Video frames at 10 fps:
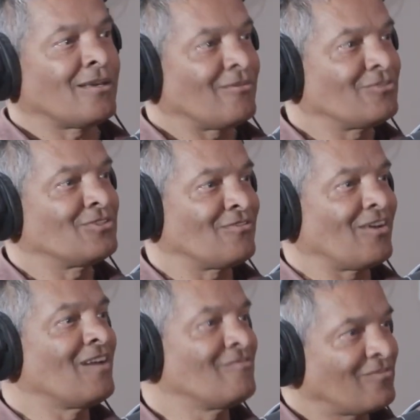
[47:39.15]
I have to
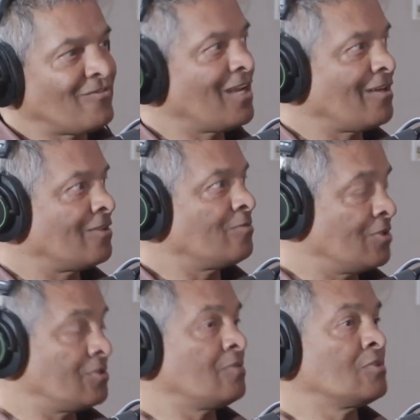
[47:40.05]
survive a firefight
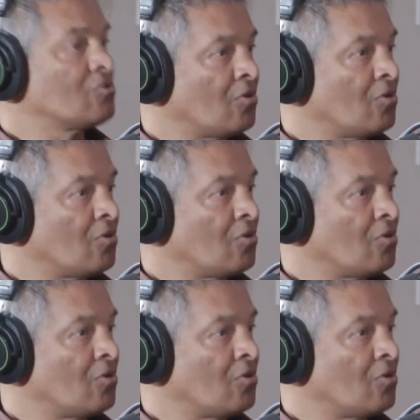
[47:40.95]
because I was